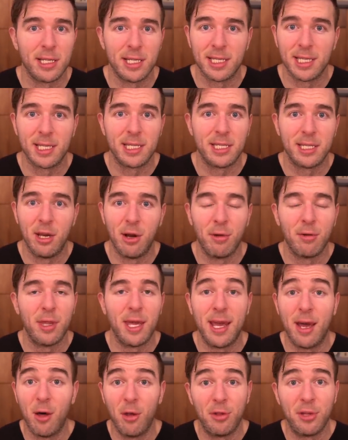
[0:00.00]
Is this, you know,
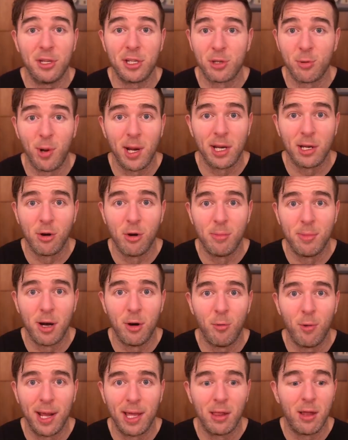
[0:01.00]
the healthiest way to go
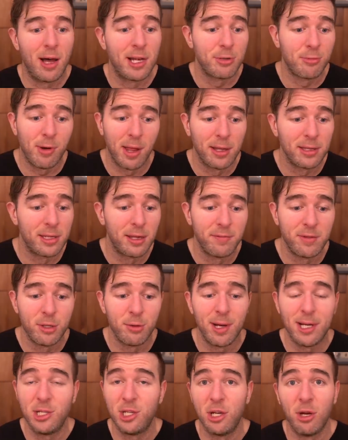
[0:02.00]
about weight loss relative
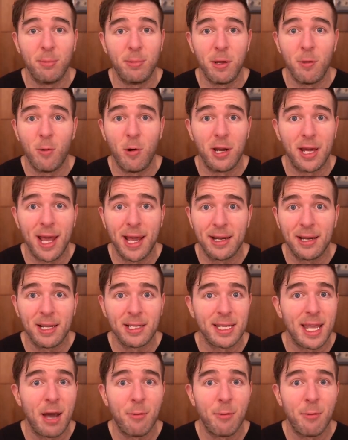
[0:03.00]
to a GLP-1 agonist?